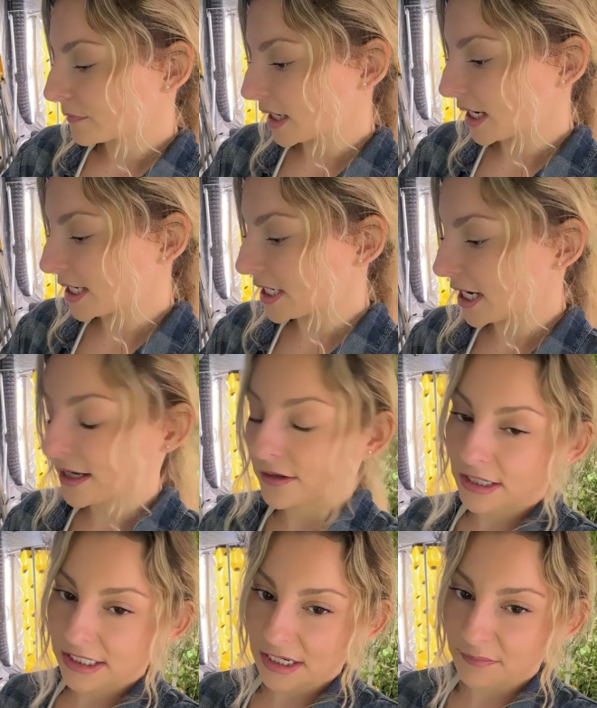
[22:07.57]
Is
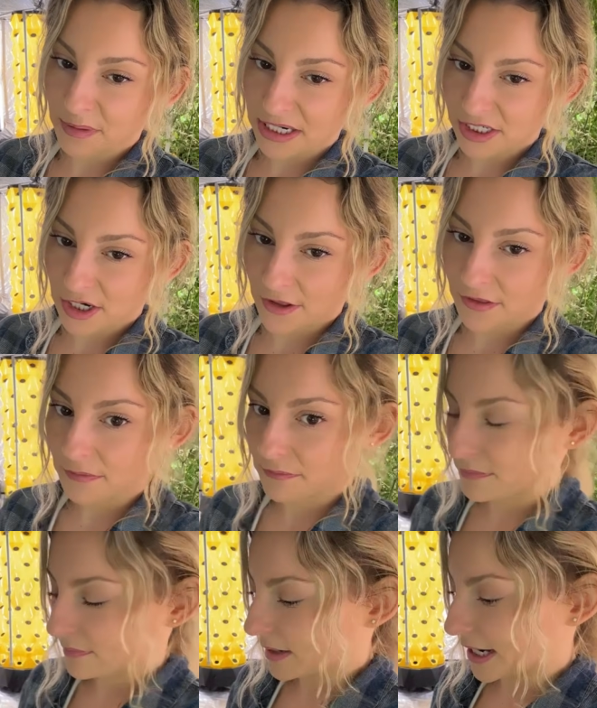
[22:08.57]
it based on the,
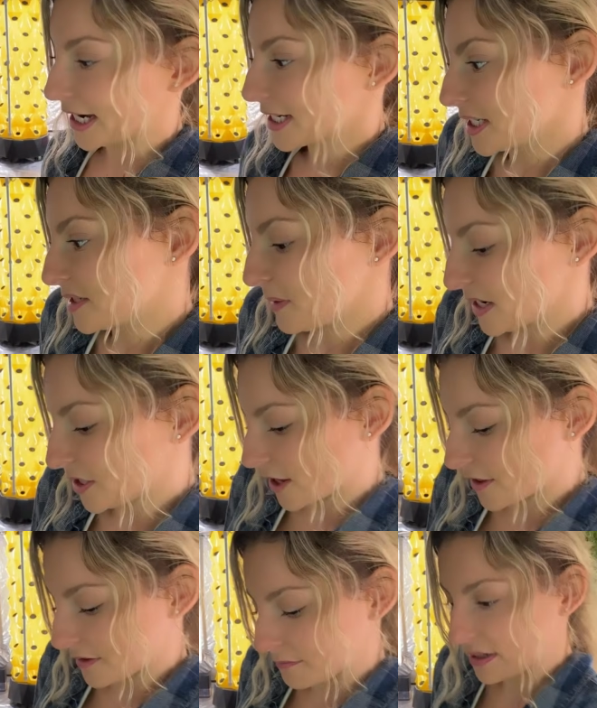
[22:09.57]
I guess it's based on
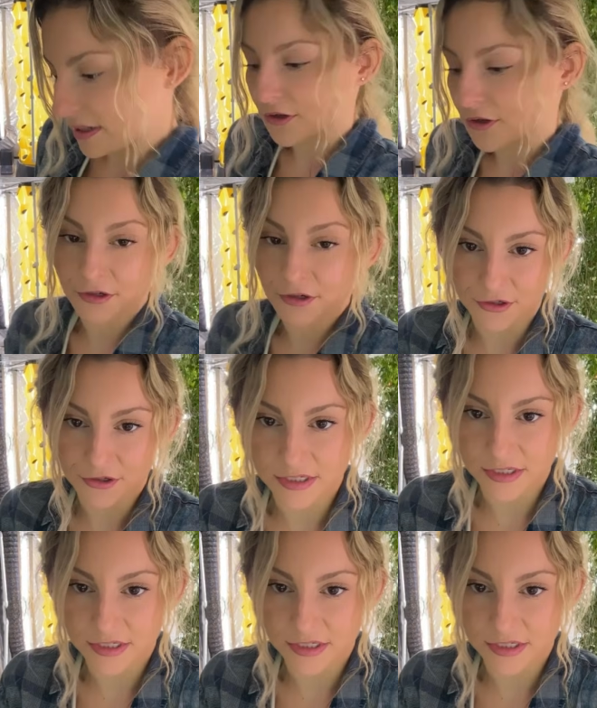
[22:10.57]
the meter you're using,